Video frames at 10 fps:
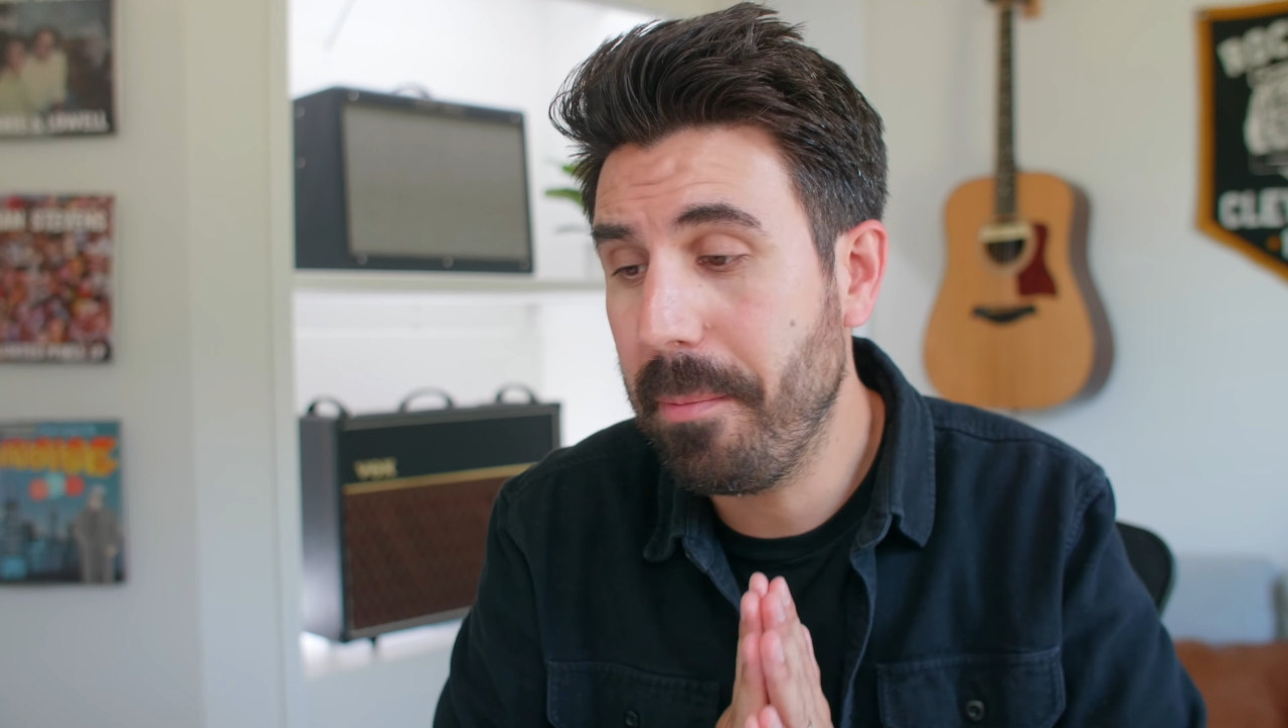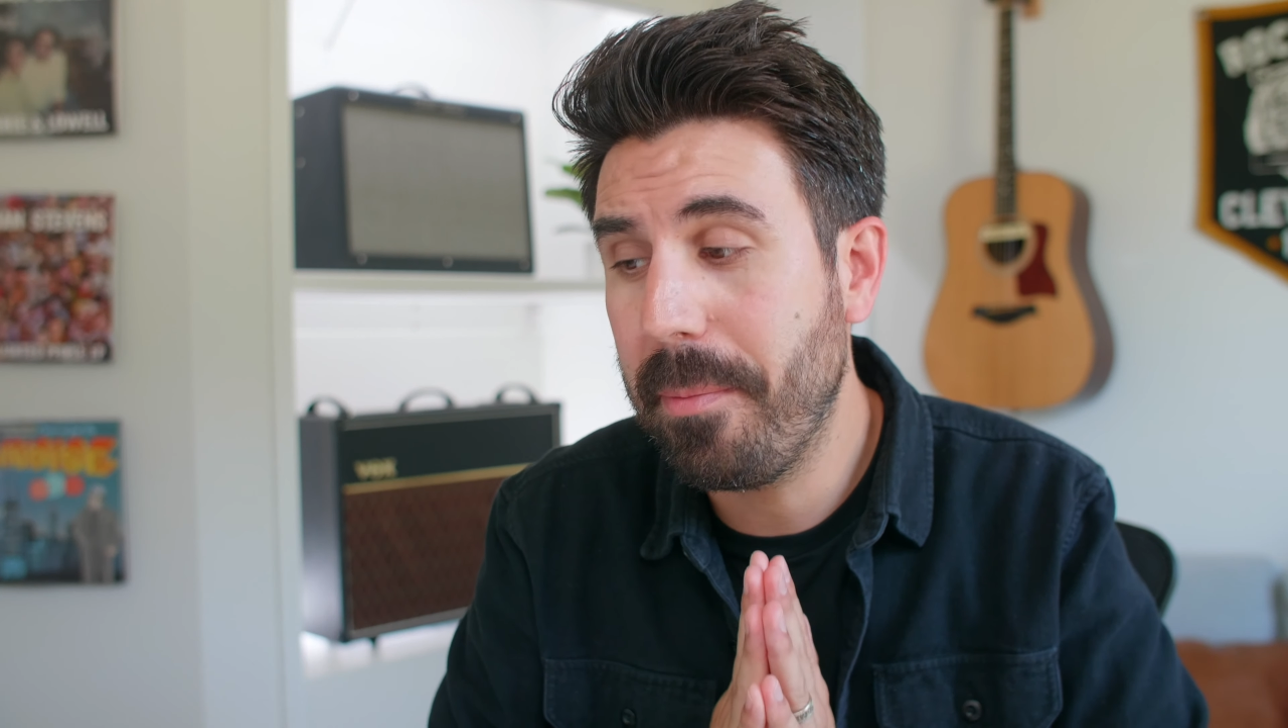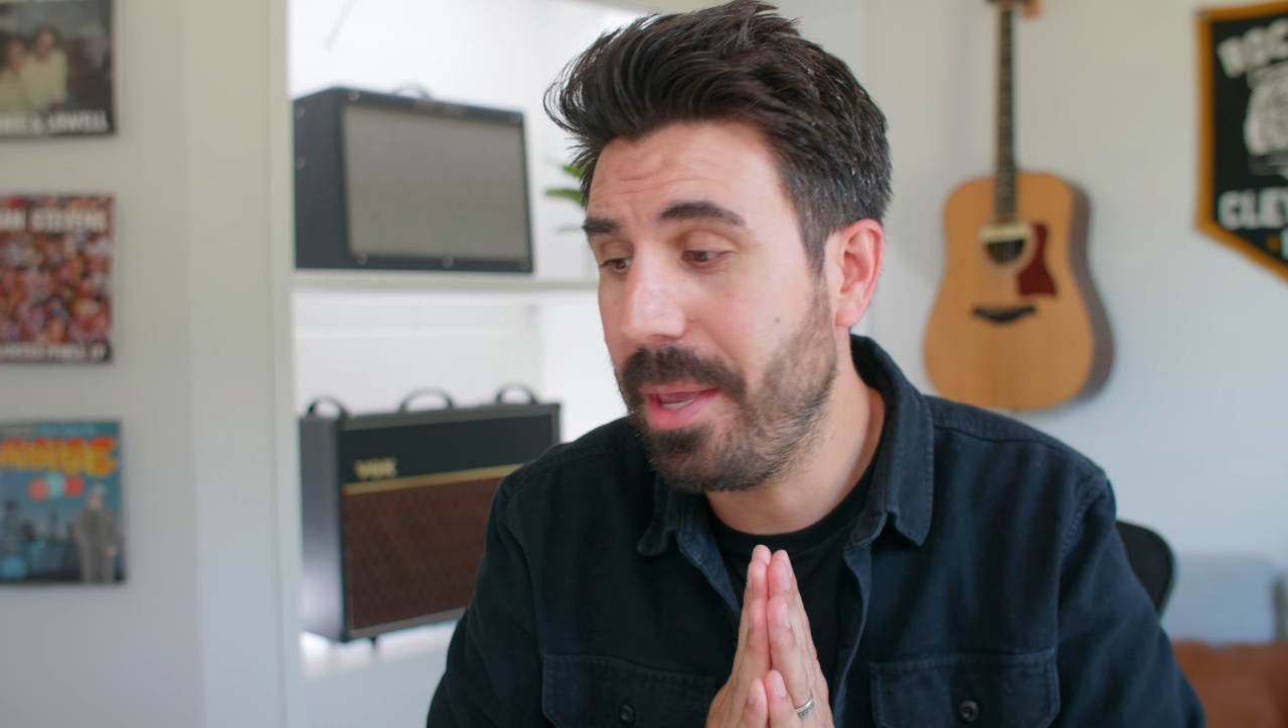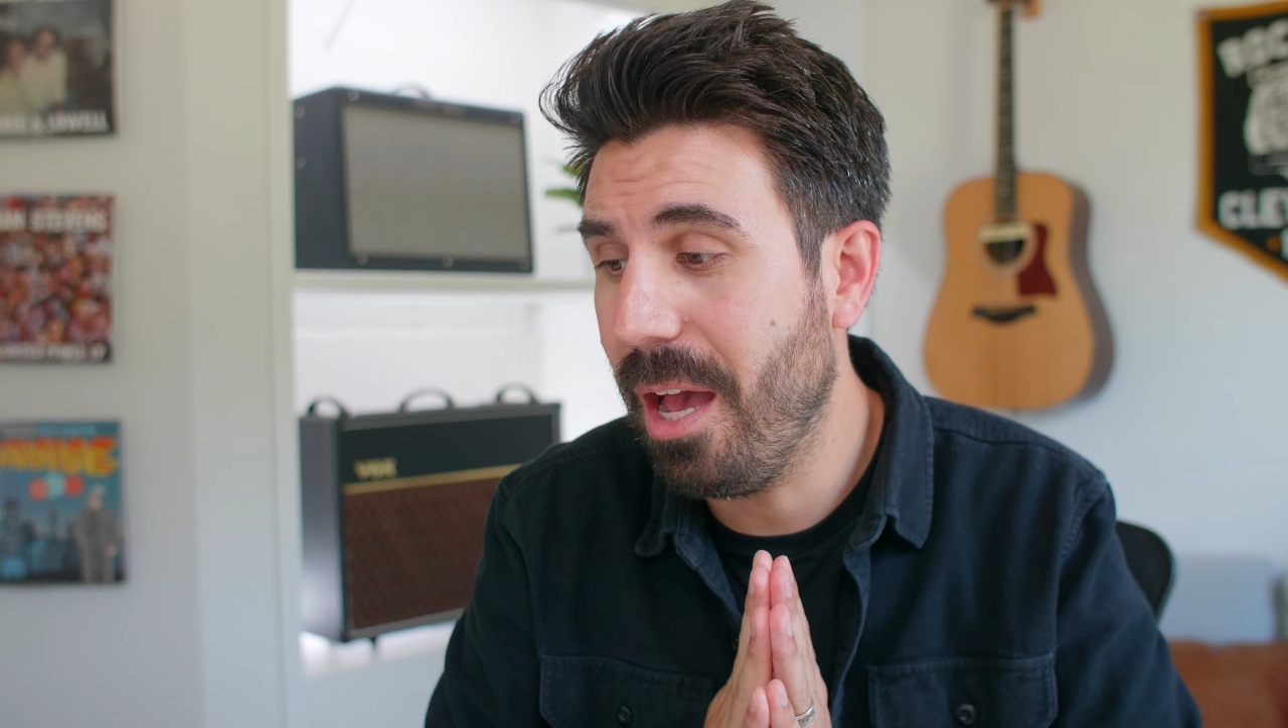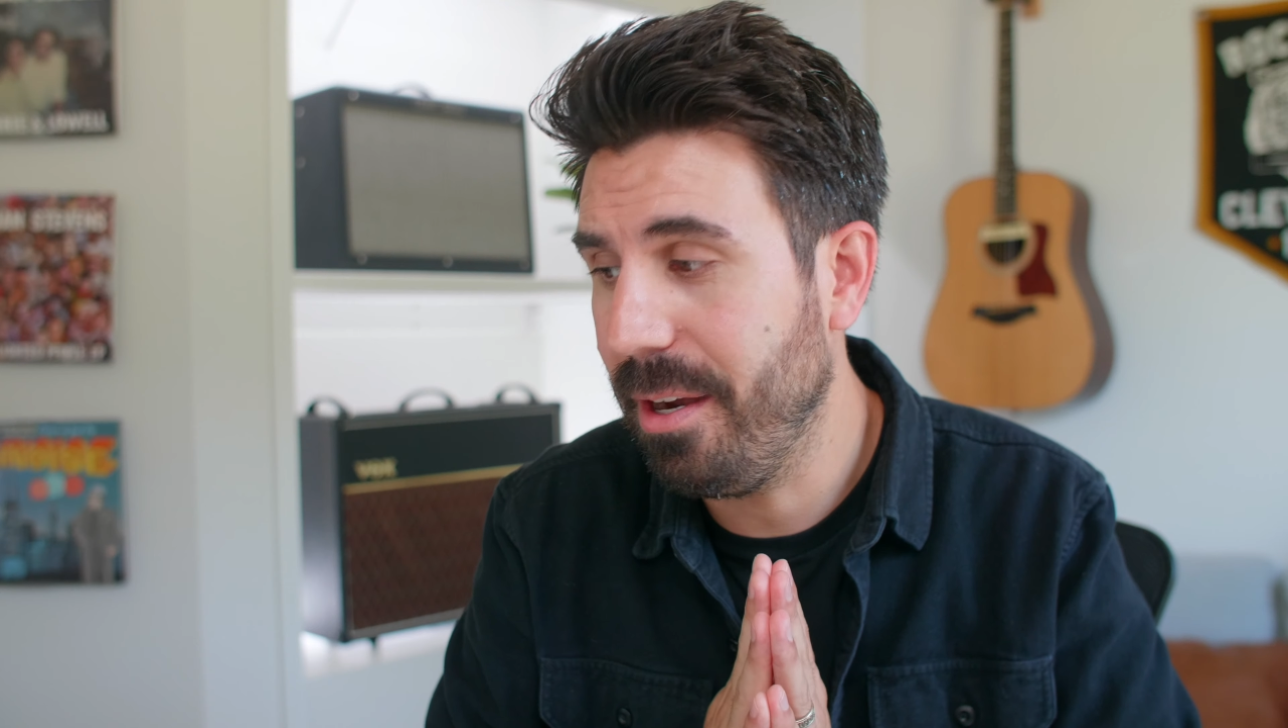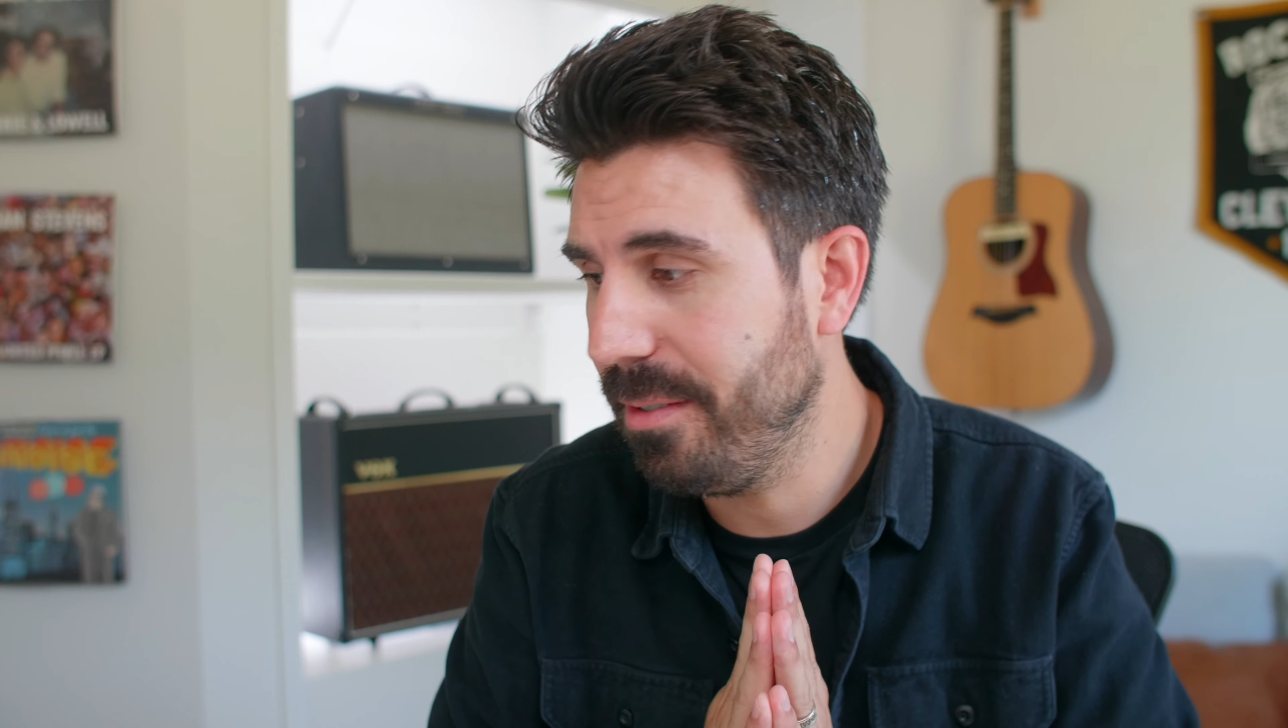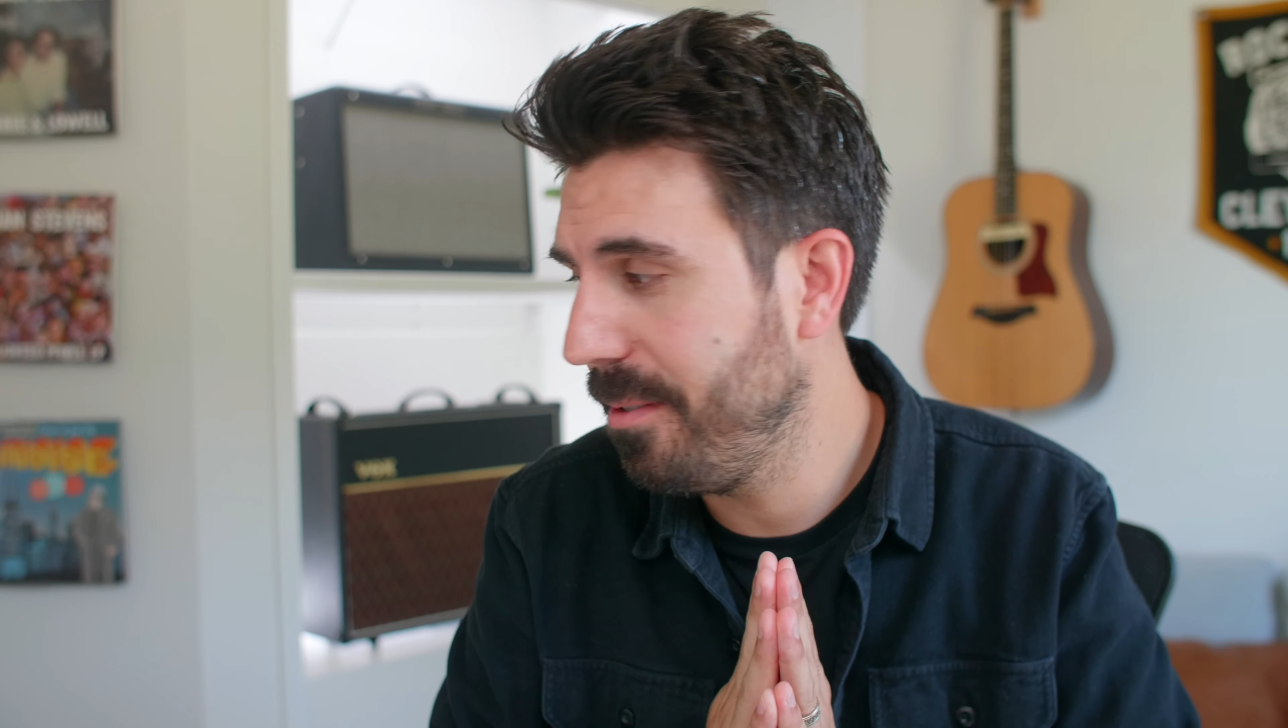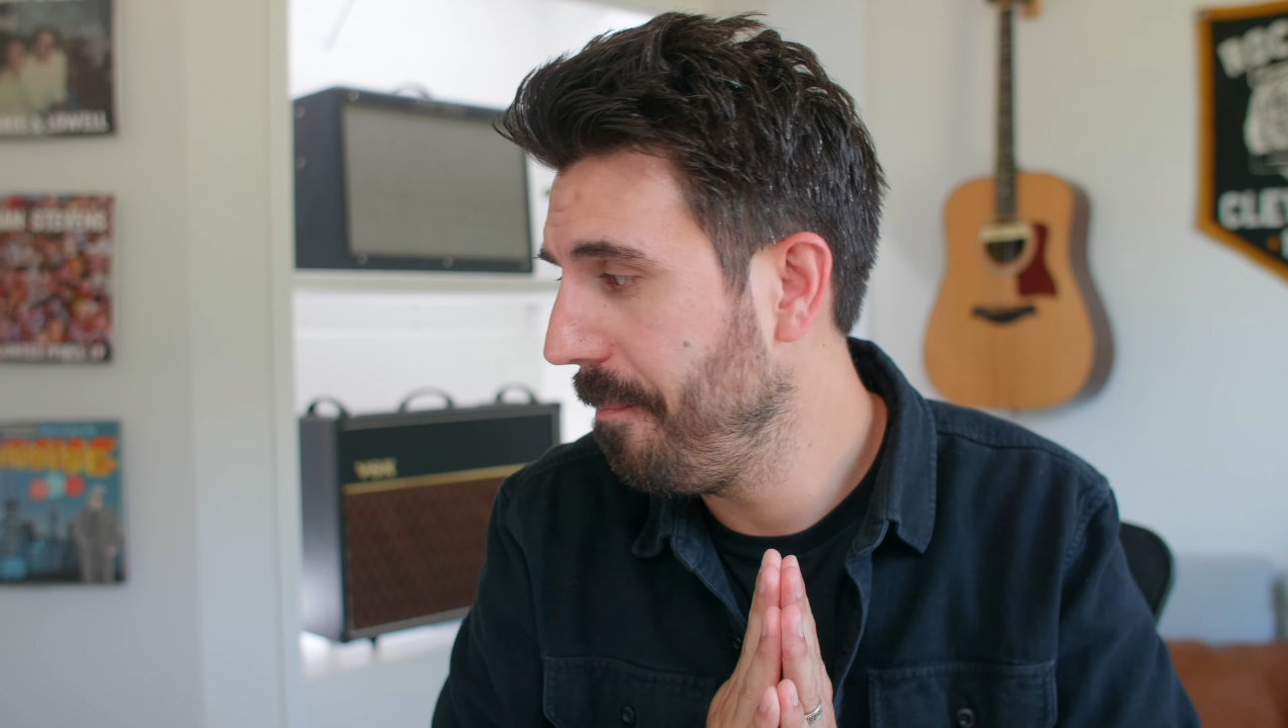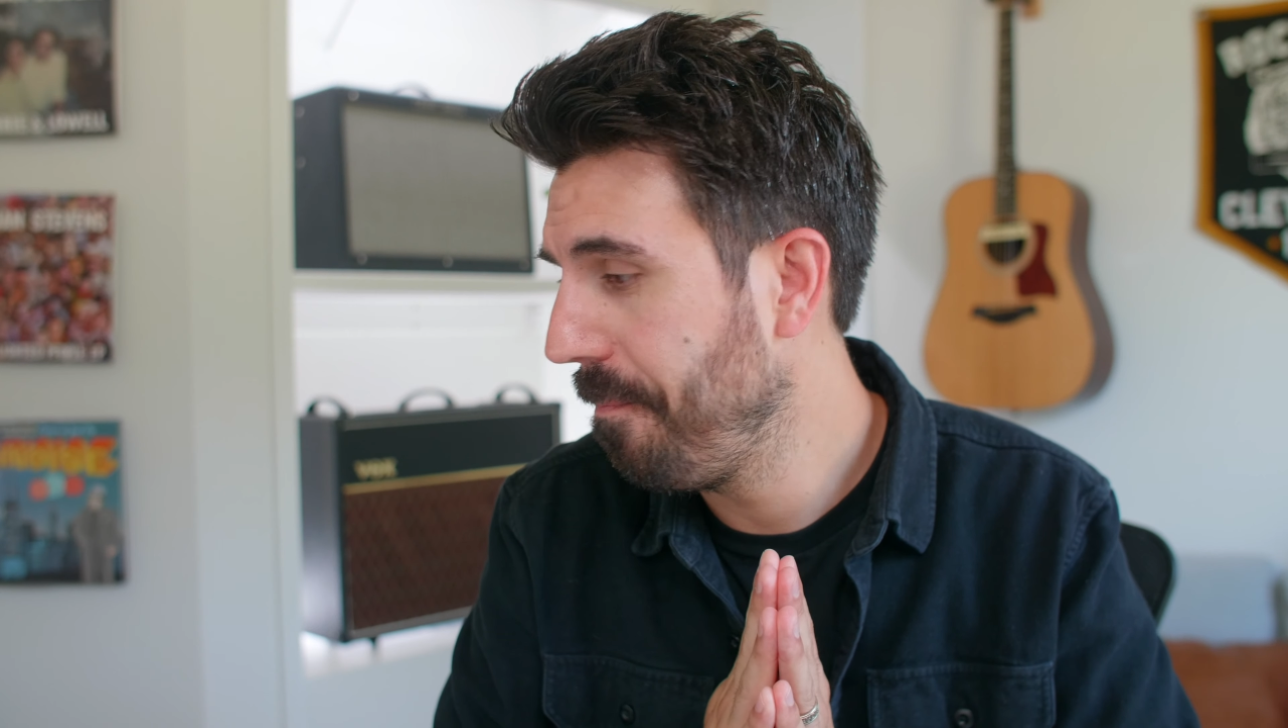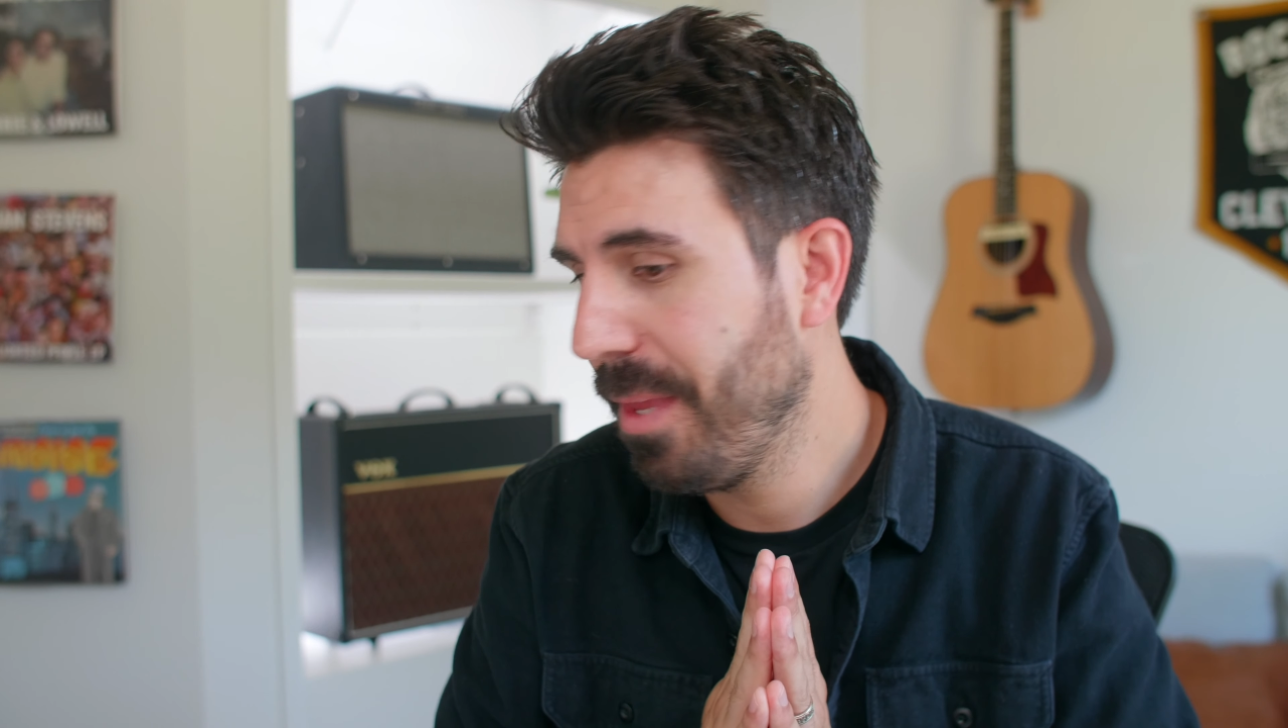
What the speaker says: me be honest.